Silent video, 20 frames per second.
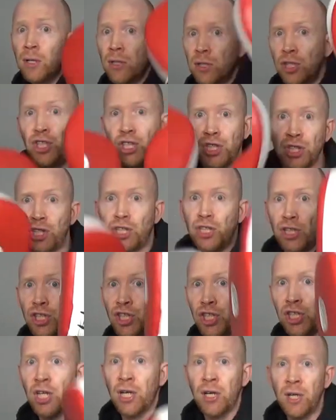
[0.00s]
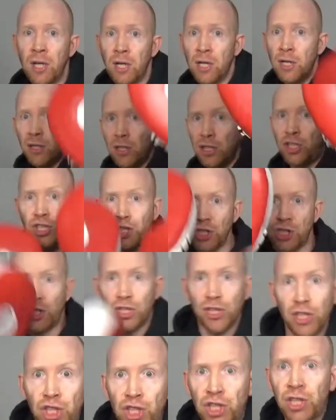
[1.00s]
Ish, ish, ish. Ish,
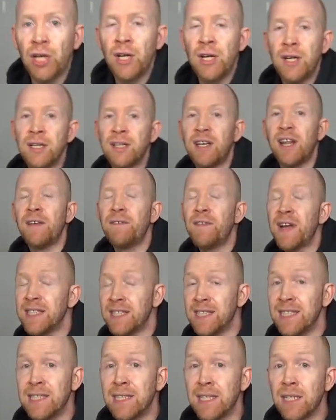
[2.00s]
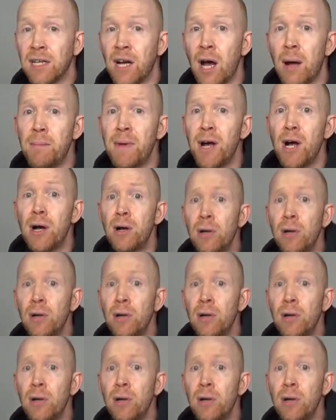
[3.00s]
ish, ish. Defense into the combo.